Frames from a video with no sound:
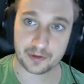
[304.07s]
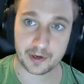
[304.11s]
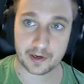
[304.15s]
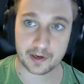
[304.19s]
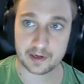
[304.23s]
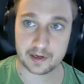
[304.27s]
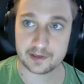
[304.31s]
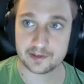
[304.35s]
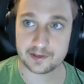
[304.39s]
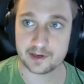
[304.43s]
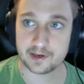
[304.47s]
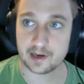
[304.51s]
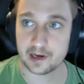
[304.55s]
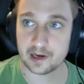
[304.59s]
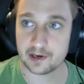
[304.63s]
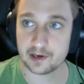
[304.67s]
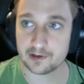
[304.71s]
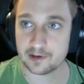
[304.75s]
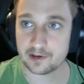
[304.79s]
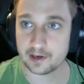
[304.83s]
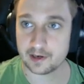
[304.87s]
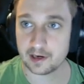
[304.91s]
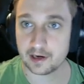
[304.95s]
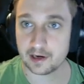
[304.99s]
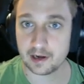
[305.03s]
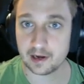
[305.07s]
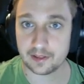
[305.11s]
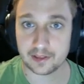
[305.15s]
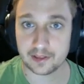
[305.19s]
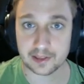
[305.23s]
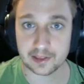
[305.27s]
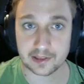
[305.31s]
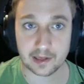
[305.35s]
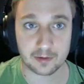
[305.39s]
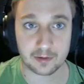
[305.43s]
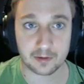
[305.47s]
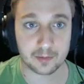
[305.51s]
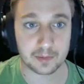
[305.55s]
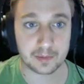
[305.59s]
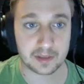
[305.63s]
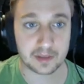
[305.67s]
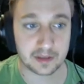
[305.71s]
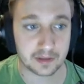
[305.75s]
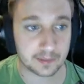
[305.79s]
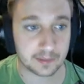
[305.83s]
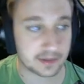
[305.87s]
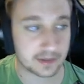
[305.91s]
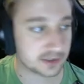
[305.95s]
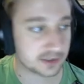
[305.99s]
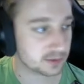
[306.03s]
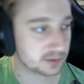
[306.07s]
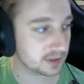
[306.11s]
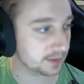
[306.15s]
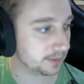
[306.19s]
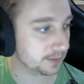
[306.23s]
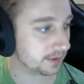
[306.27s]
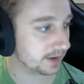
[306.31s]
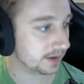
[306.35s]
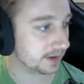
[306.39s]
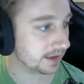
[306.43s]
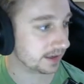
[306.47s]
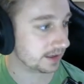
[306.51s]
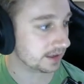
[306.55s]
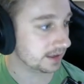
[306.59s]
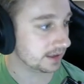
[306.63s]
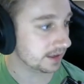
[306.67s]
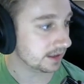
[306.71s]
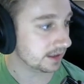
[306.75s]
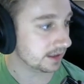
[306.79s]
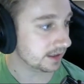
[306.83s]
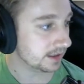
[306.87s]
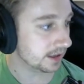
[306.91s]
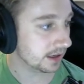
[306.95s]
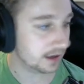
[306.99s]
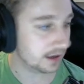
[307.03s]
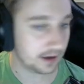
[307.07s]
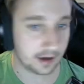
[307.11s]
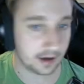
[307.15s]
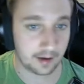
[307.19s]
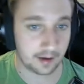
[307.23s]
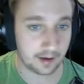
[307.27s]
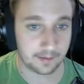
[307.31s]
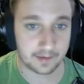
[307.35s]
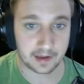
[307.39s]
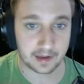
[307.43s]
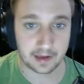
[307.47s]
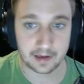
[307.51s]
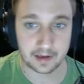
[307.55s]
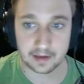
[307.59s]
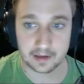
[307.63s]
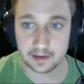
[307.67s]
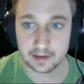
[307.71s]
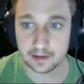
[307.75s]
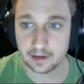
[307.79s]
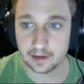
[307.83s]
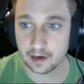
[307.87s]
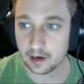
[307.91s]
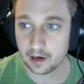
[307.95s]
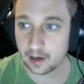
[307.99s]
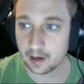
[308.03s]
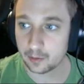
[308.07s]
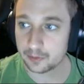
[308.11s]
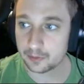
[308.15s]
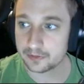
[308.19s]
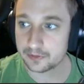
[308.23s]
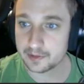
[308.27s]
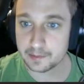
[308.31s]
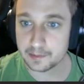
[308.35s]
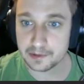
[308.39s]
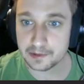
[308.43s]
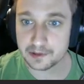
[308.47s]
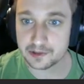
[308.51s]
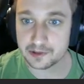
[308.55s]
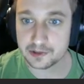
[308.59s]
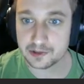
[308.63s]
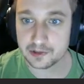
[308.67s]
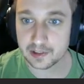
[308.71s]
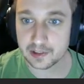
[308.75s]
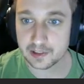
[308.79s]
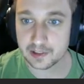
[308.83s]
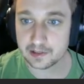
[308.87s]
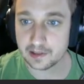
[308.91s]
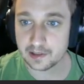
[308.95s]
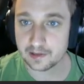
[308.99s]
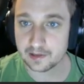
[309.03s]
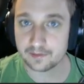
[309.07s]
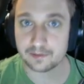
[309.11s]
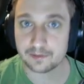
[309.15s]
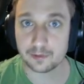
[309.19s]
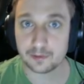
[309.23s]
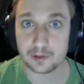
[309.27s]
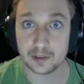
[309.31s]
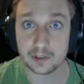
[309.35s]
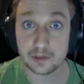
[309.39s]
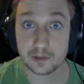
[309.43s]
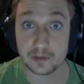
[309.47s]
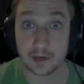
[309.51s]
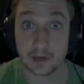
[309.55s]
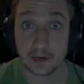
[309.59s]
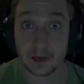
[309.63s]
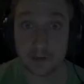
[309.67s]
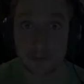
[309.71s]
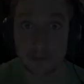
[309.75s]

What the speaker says: intonation, and I think that will be the best way to play it. And I will demonstrate that for you guys